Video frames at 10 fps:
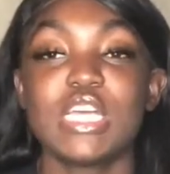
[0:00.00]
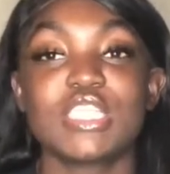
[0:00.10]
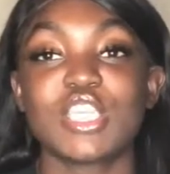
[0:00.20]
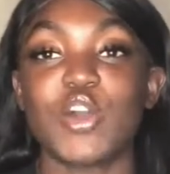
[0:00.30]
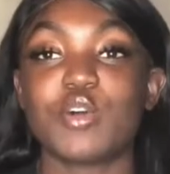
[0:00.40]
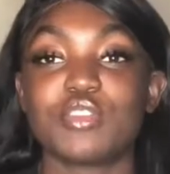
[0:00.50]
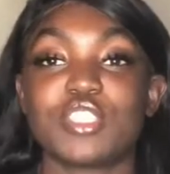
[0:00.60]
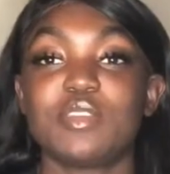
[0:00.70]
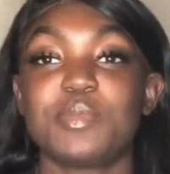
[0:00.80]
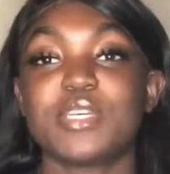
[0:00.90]
So
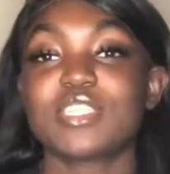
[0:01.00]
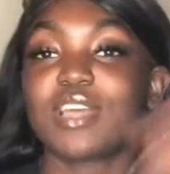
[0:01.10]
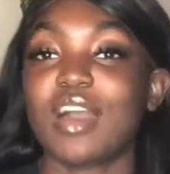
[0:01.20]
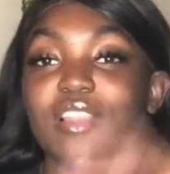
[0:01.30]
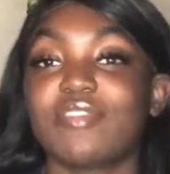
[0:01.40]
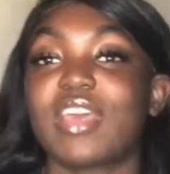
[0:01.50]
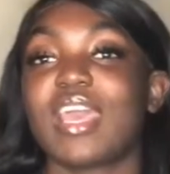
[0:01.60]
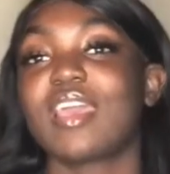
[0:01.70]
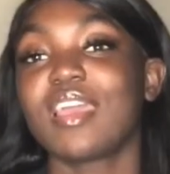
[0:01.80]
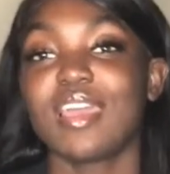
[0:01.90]
she pushed all of
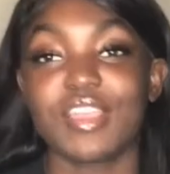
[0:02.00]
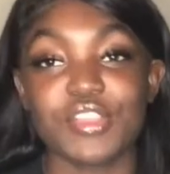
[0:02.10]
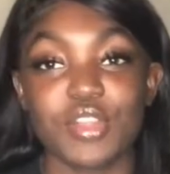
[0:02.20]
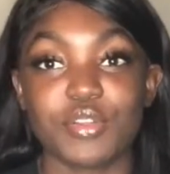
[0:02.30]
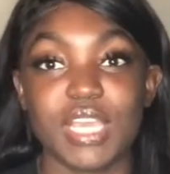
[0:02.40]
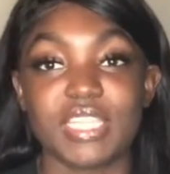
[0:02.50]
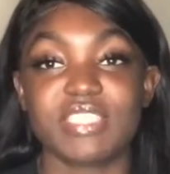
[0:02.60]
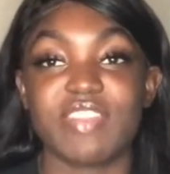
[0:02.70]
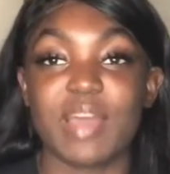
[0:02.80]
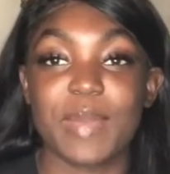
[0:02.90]
that, you know,
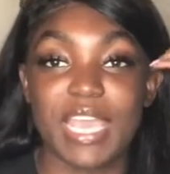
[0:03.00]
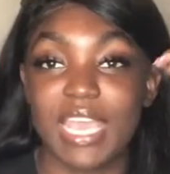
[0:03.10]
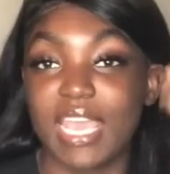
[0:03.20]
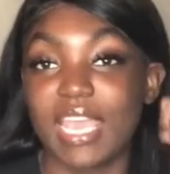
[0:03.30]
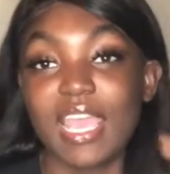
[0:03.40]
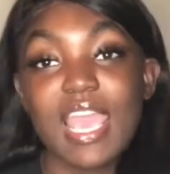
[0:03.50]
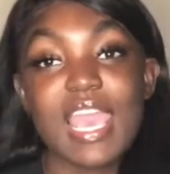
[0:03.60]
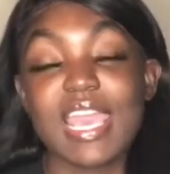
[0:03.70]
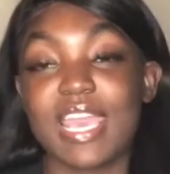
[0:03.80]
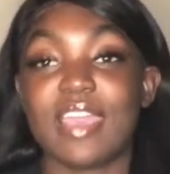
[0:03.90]
negativity out of my head,
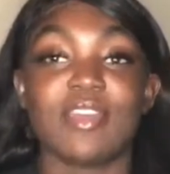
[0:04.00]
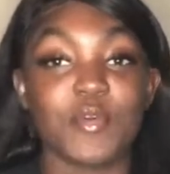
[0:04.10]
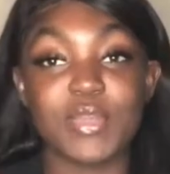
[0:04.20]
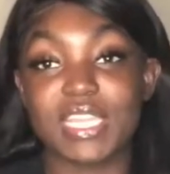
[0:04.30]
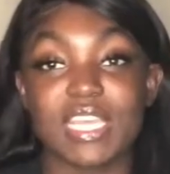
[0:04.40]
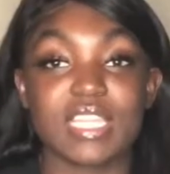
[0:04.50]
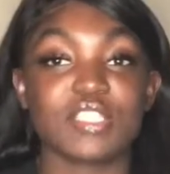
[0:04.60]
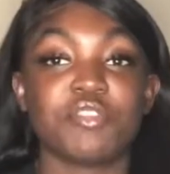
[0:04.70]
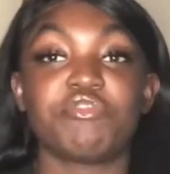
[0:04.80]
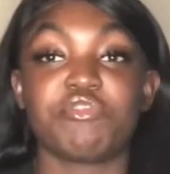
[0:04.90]
and we did it.
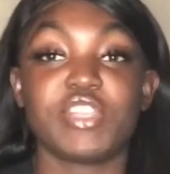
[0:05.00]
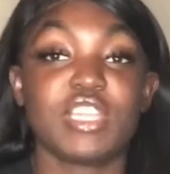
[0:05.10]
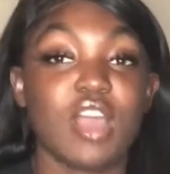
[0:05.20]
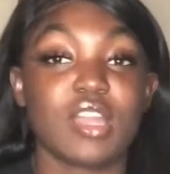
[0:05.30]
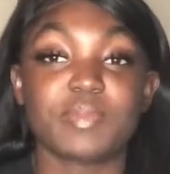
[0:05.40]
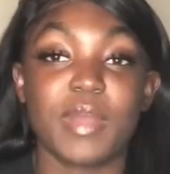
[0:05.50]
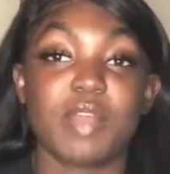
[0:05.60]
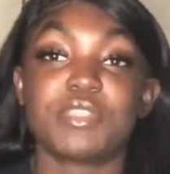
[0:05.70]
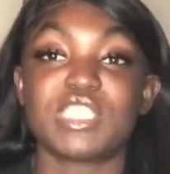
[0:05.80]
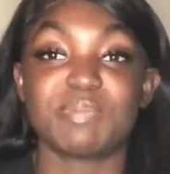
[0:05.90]
So really, the hardest
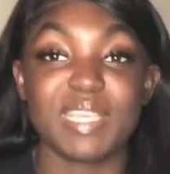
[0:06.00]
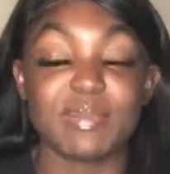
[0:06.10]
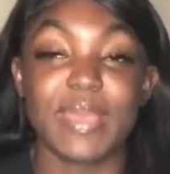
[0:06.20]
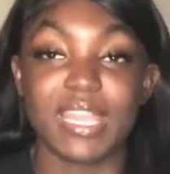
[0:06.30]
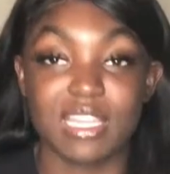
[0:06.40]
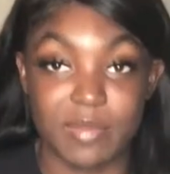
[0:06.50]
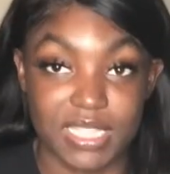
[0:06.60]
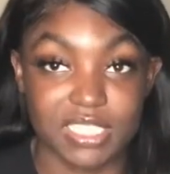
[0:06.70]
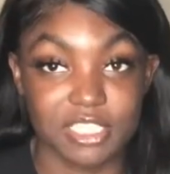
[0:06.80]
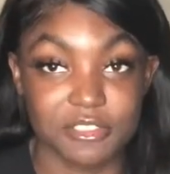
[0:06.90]
part was just me battling
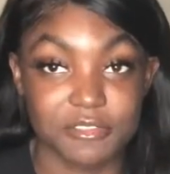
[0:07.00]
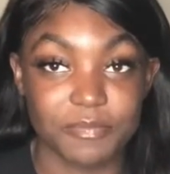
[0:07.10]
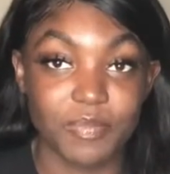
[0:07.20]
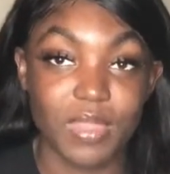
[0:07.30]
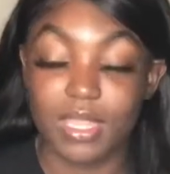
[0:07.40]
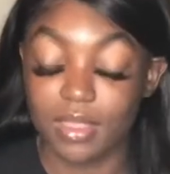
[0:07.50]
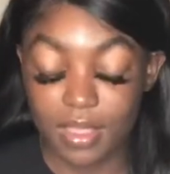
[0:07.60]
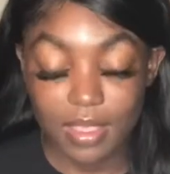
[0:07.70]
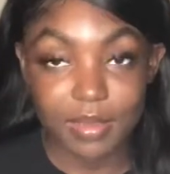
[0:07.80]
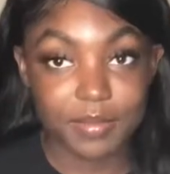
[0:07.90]
myself.
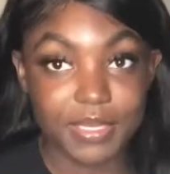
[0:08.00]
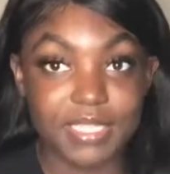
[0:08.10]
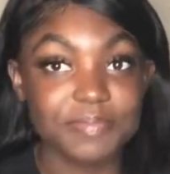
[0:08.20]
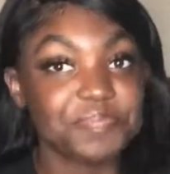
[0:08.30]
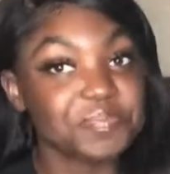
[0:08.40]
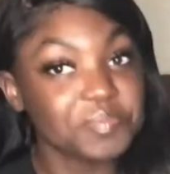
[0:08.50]
But